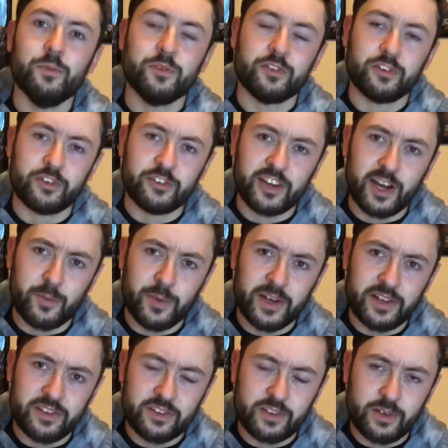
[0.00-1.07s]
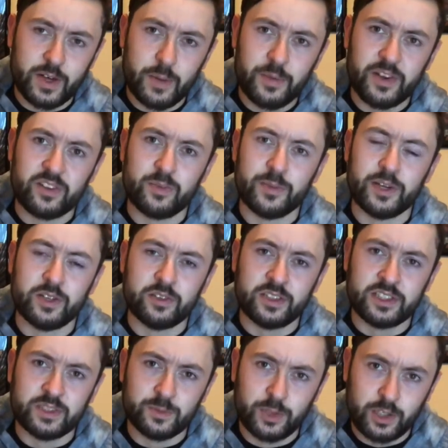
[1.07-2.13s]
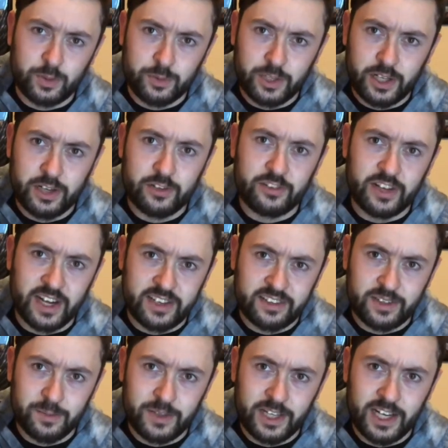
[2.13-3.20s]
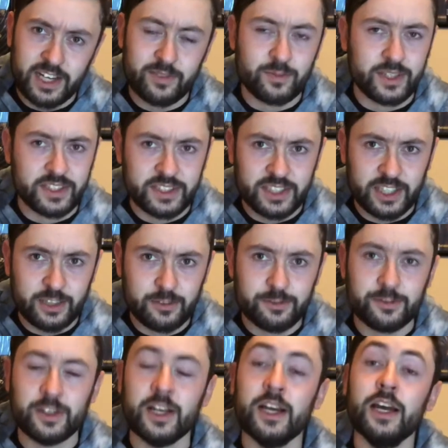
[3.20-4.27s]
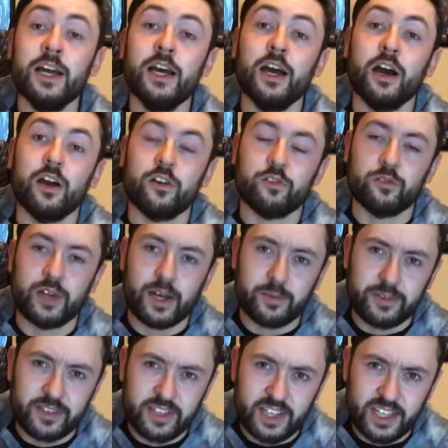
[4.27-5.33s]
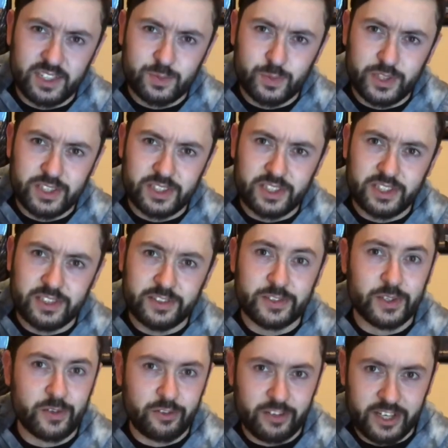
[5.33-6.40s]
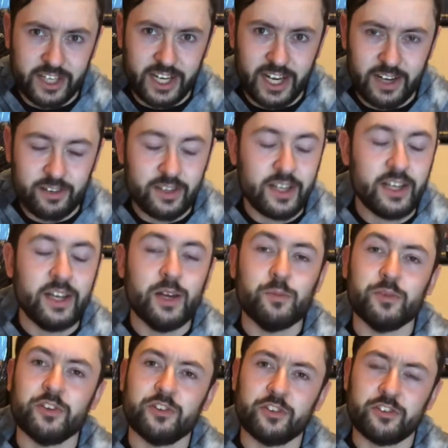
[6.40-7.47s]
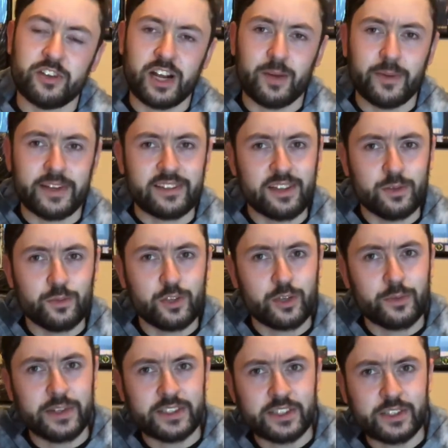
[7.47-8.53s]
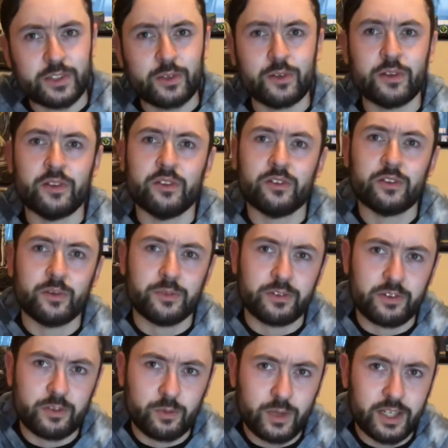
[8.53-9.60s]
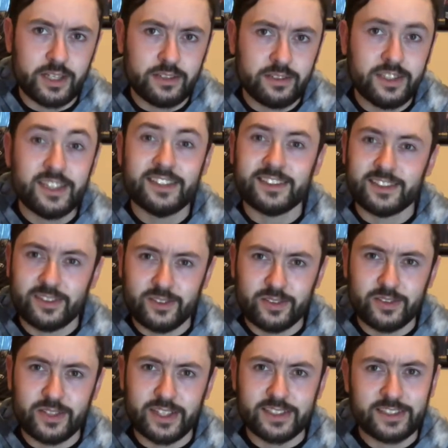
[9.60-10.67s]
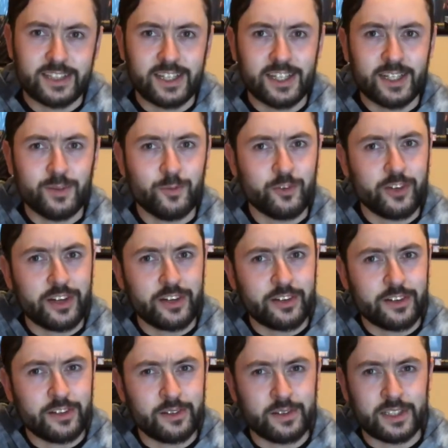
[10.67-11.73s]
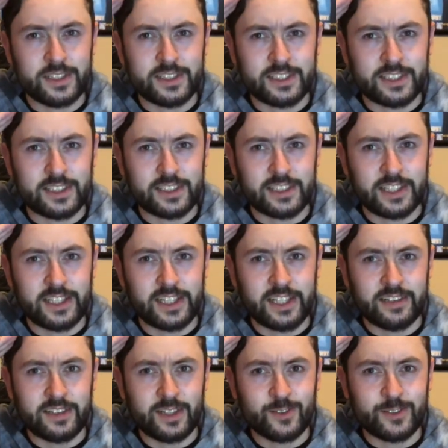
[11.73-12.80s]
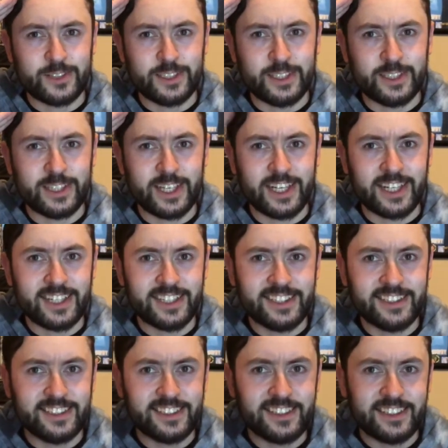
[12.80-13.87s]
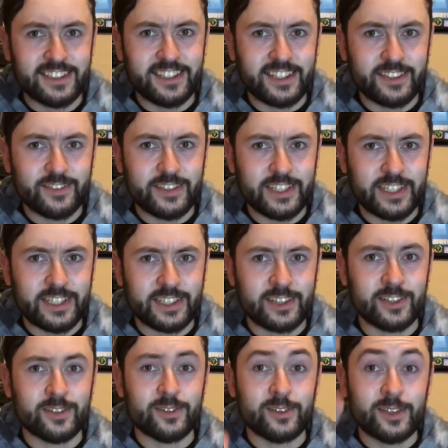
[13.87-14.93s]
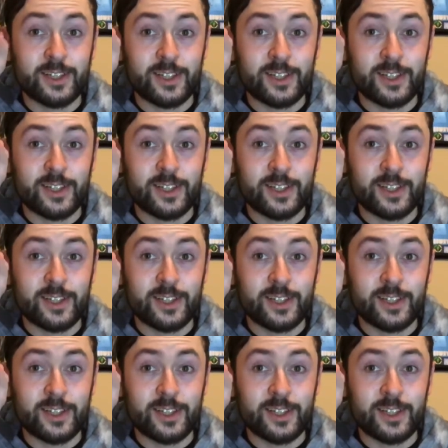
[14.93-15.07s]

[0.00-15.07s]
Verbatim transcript: Be sure to check out my Instagram because I make cool edits of Markiplier, Jacksepticeye, myself. I also an Activist Cosplays on there, so go check it out. Be sure to check out my Tumblr, my Discord in the description as well. So until next time, JRDiehl96 signing out, and I will see you guys in the next video.